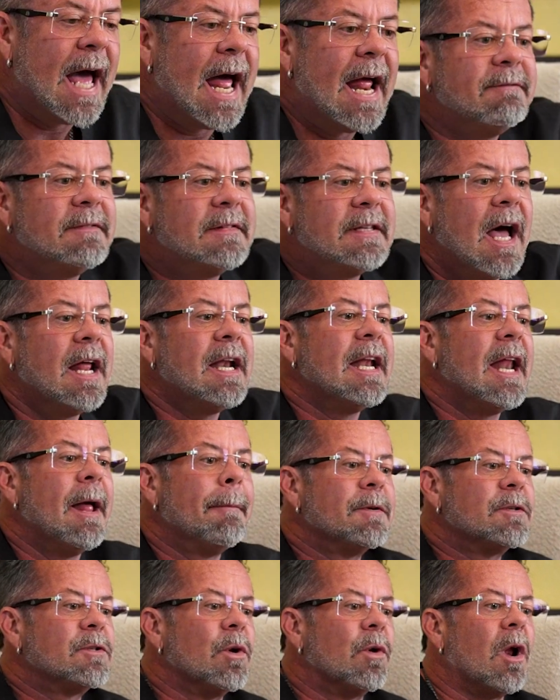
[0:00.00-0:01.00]
I've done an
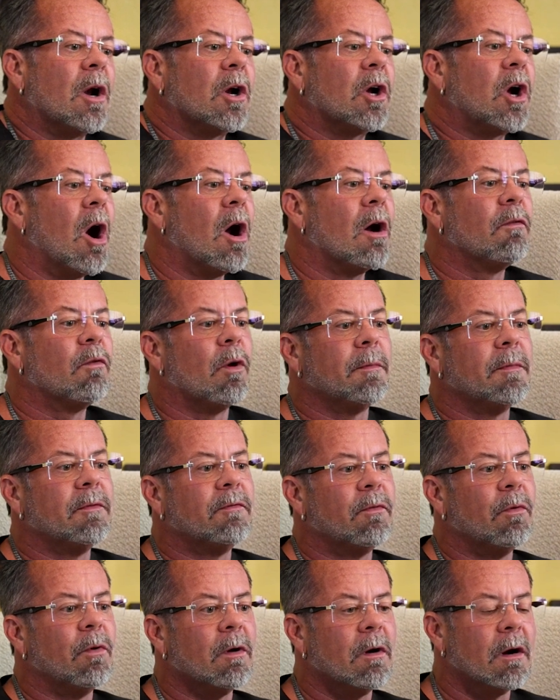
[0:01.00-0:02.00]
episode on carnivore
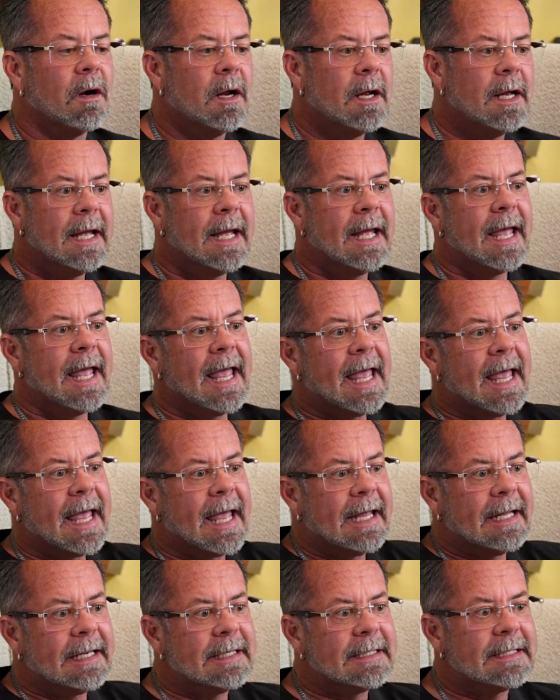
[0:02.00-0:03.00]
before,
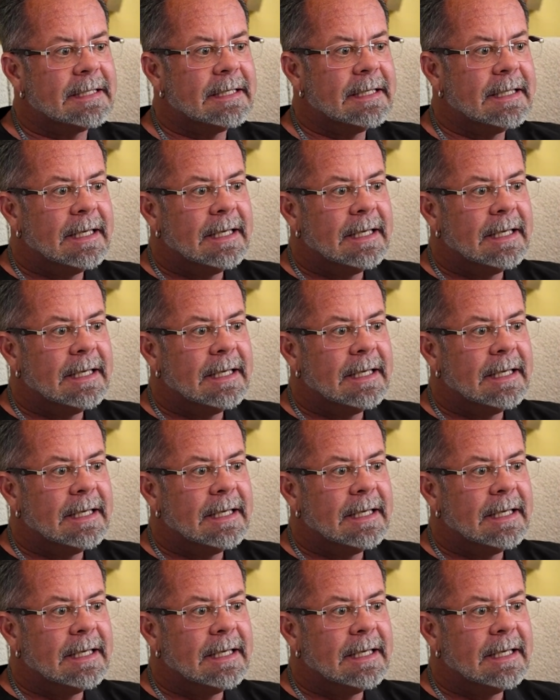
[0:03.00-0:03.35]
and